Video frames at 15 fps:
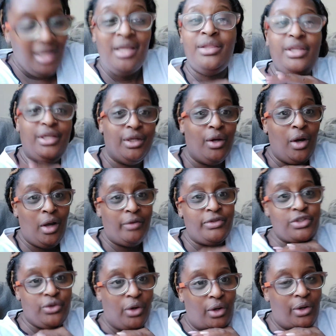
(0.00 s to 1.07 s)
the year off
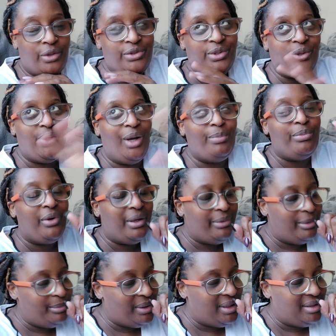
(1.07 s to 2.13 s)
strong. So y'all pray
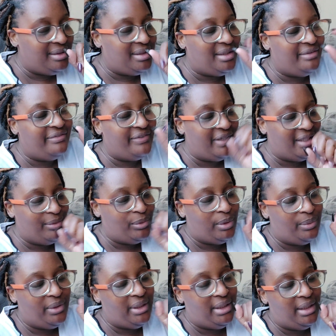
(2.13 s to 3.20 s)
with me that I find what
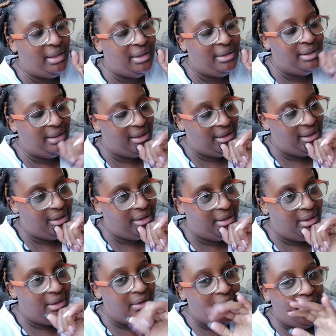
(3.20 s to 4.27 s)
we need
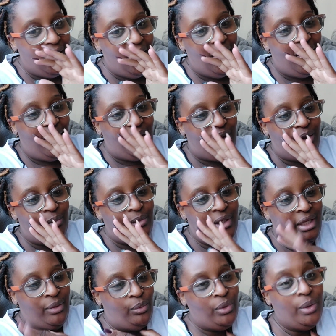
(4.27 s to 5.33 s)
um,
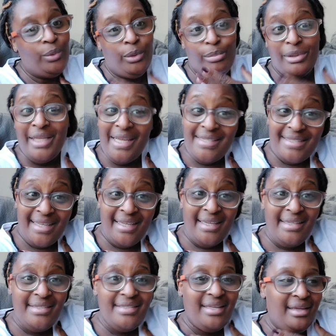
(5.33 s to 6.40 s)
and what will bless
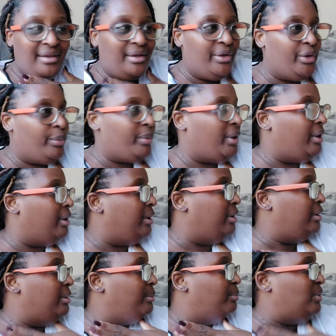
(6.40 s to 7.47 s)
us and help our
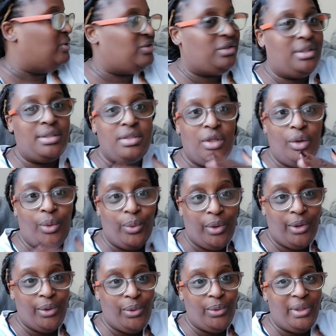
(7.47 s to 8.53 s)
business
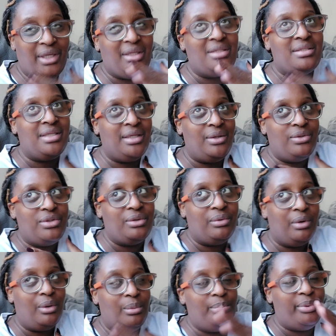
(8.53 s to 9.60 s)
grow and continue to
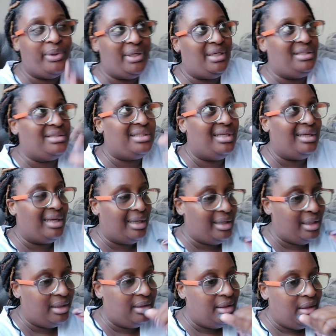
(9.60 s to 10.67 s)
grow. Praise
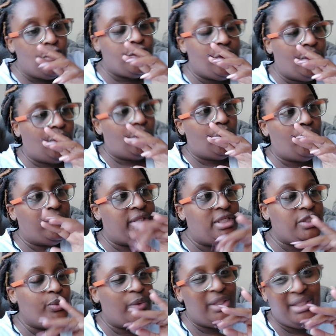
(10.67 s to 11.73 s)
God. So
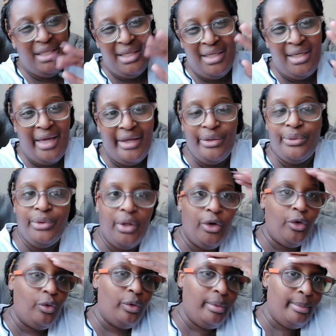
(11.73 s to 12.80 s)
this weekend, I don't
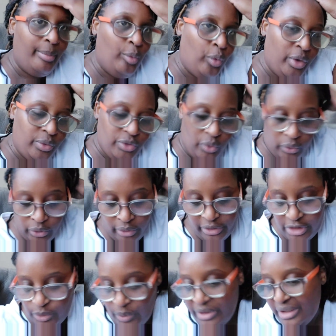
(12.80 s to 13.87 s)
know what was going on
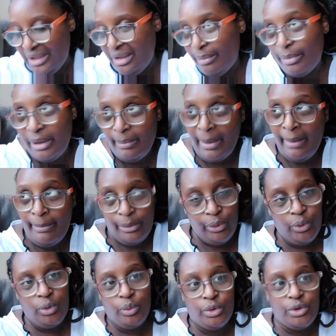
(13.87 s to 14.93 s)
this weekend, but my
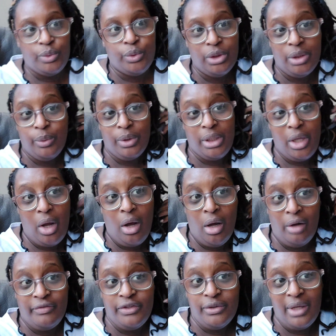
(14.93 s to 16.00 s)
mood was really, really
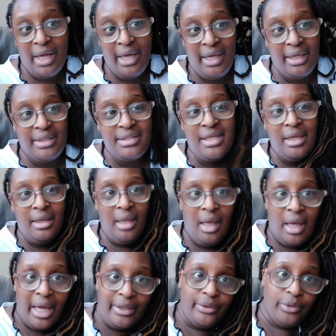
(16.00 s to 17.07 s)
off, you guys.
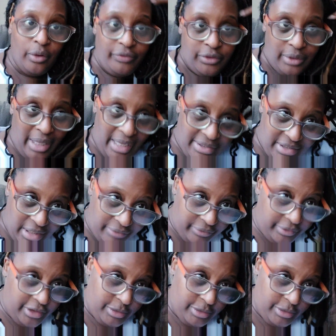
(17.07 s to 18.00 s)
I don't know if you guys ever